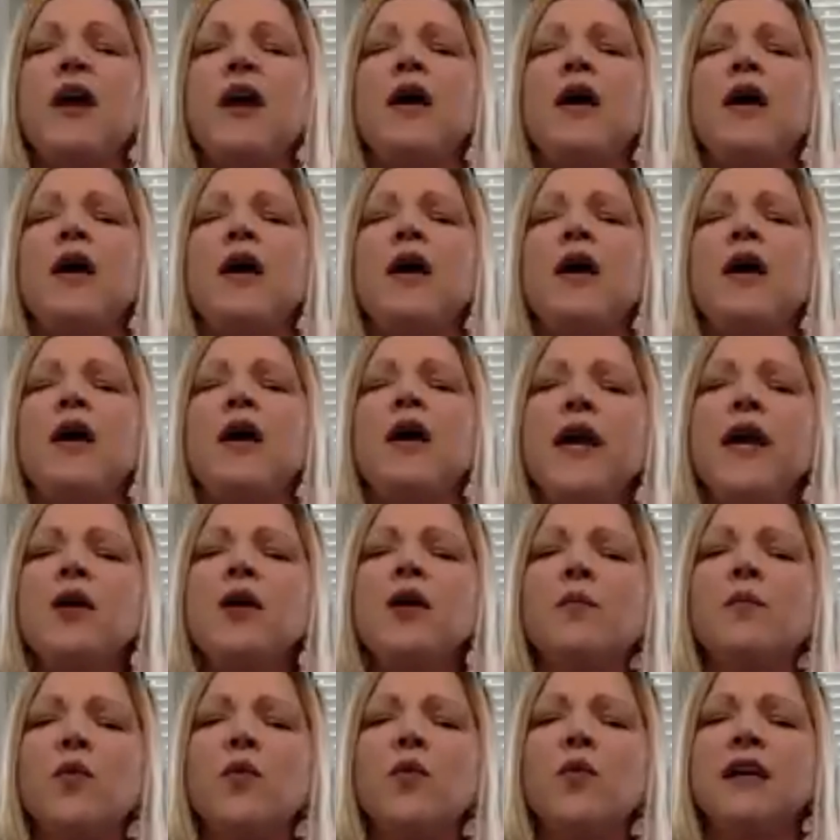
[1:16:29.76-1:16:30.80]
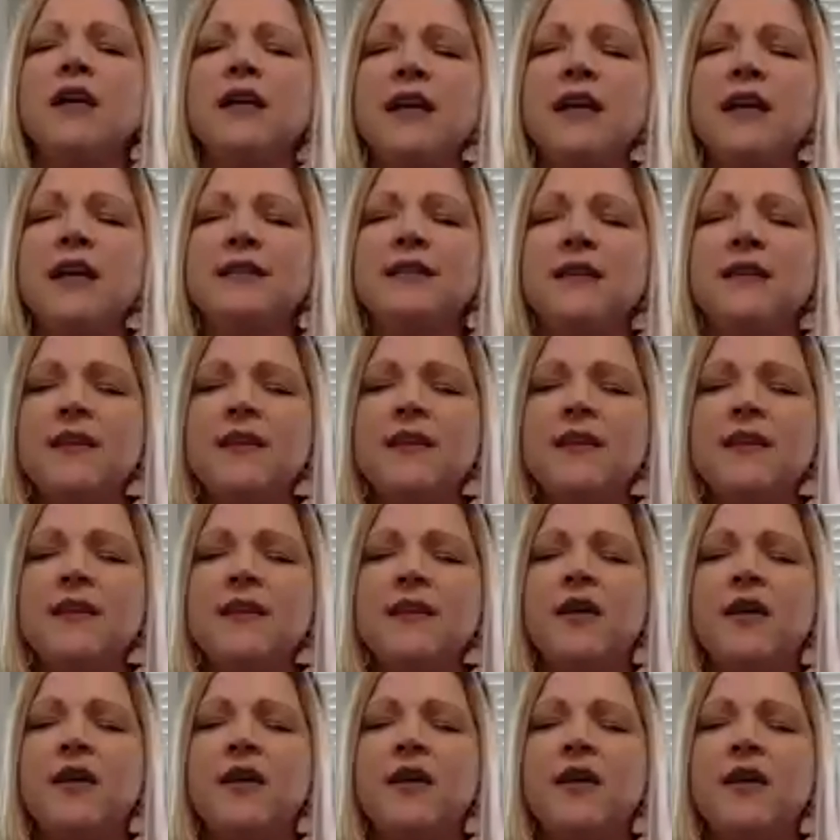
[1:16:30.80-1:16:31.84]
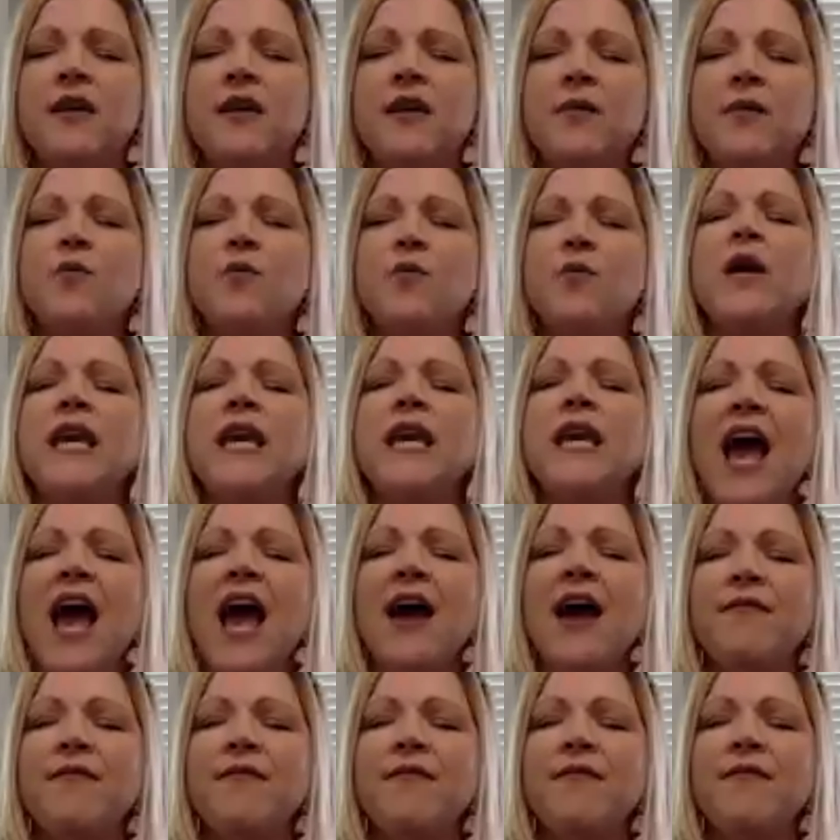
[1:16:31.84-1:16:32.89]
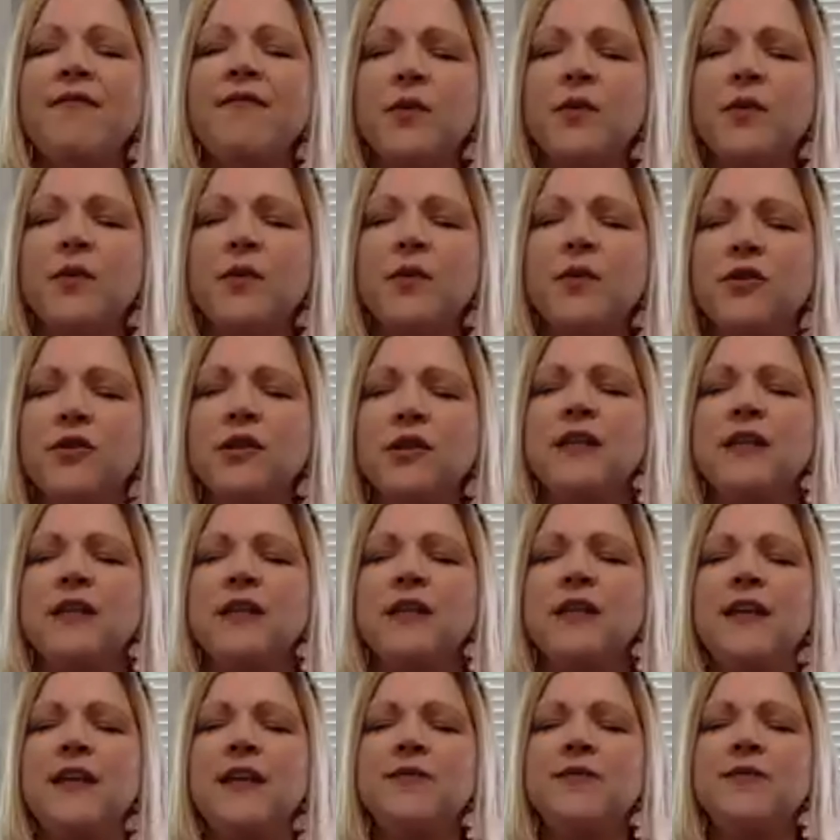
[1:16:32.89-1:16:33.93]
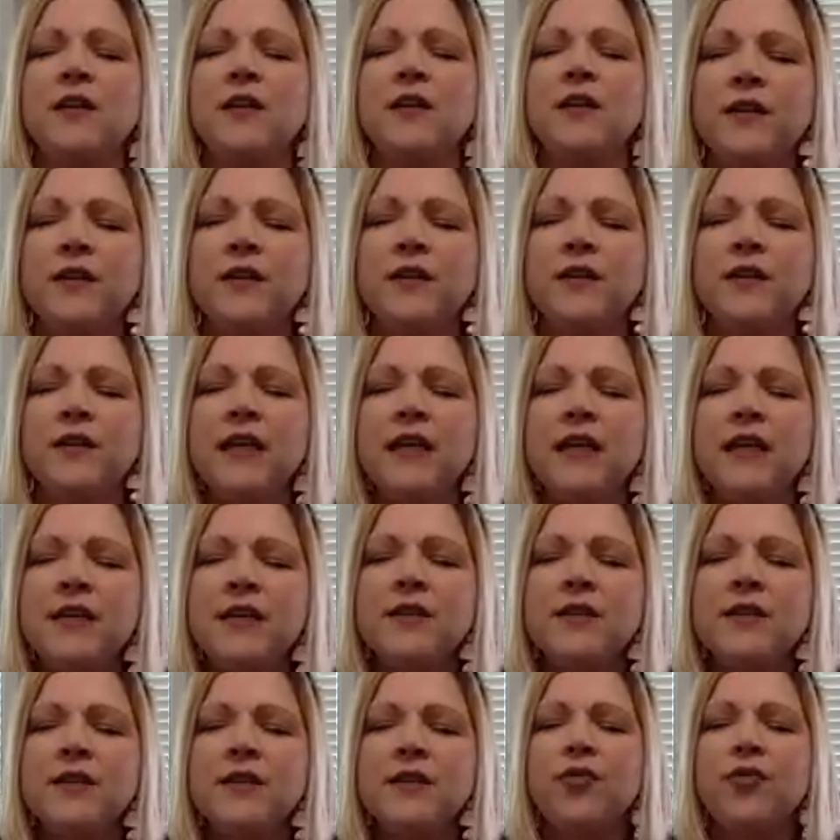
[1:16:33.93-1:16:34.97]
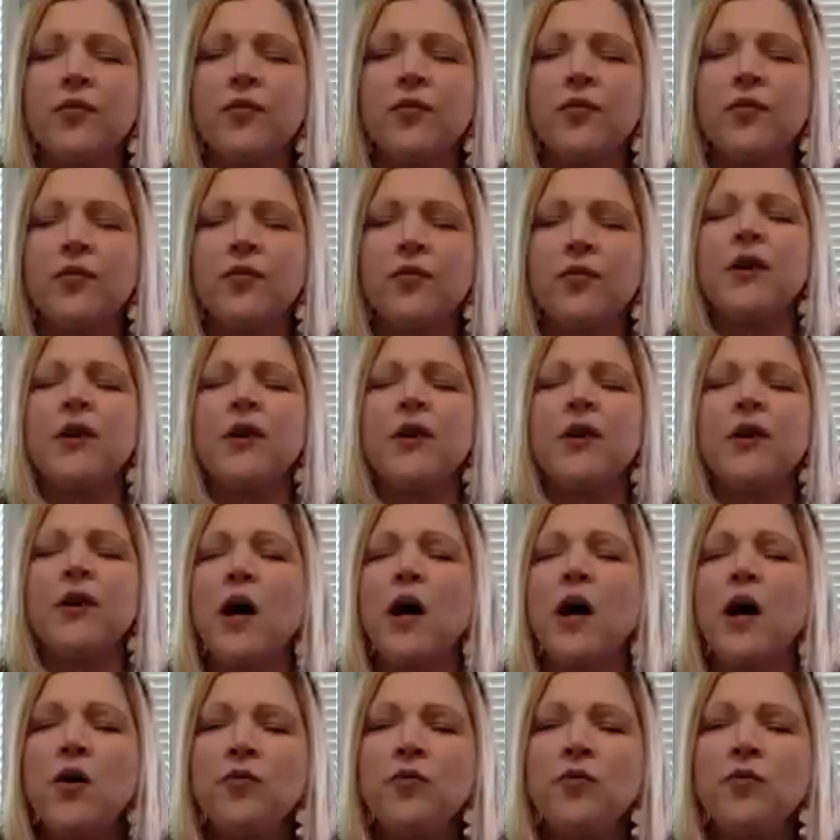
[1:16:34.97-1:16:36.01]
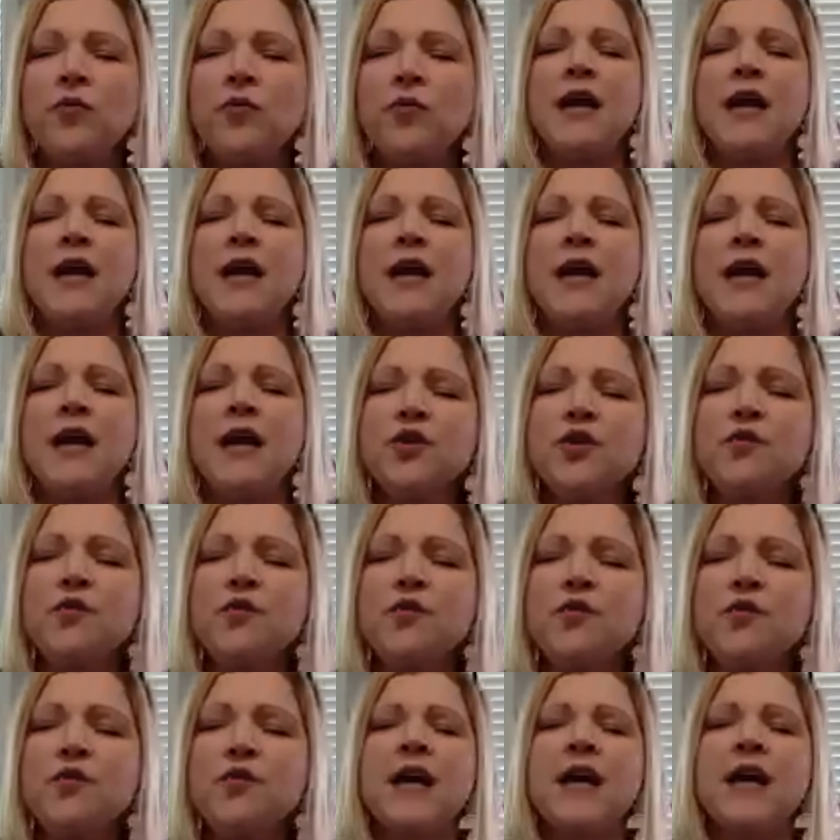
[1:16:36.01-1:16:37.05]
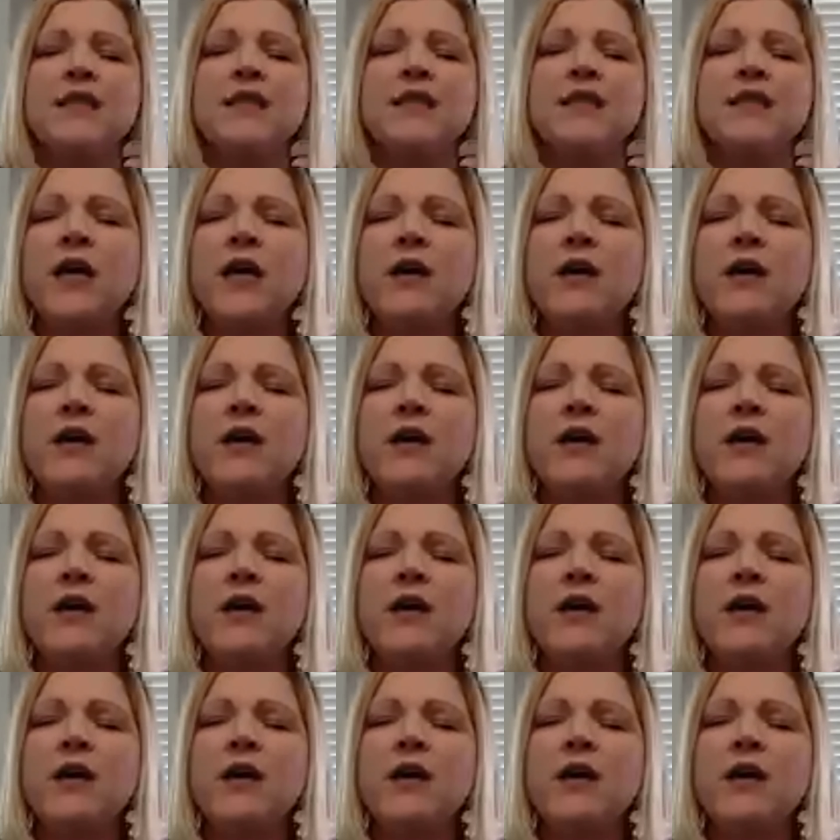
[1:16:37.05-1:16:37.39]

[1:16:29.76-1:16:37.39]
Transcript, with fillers: we are more connected than ever. We have the opportunity, even if it is through phone lines, Zoom lines.